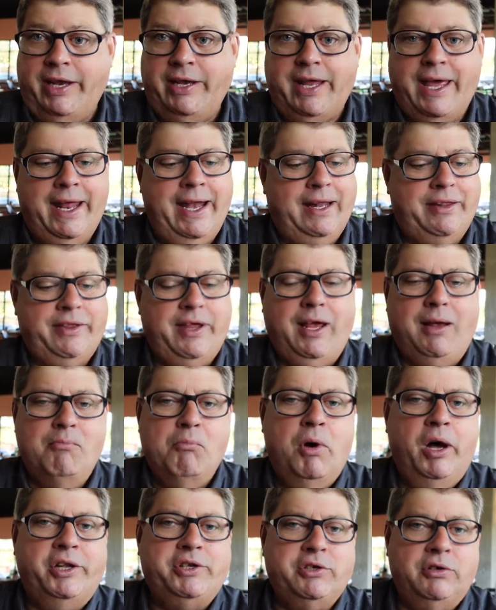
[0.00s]
and I think
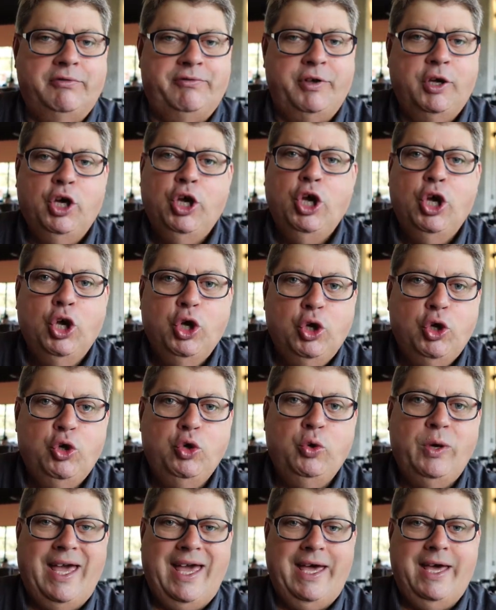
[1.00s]
much of
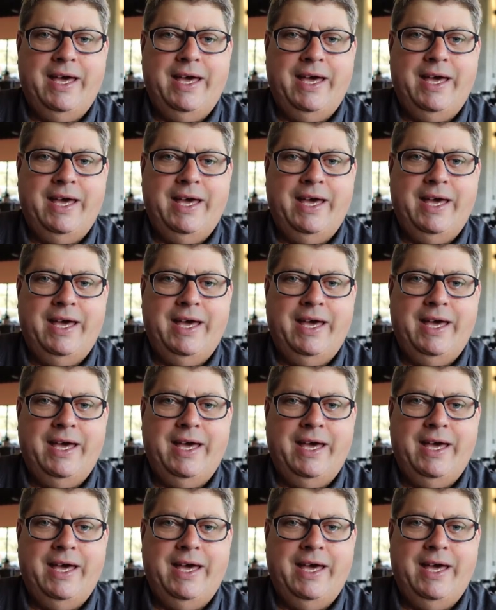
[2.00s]
who he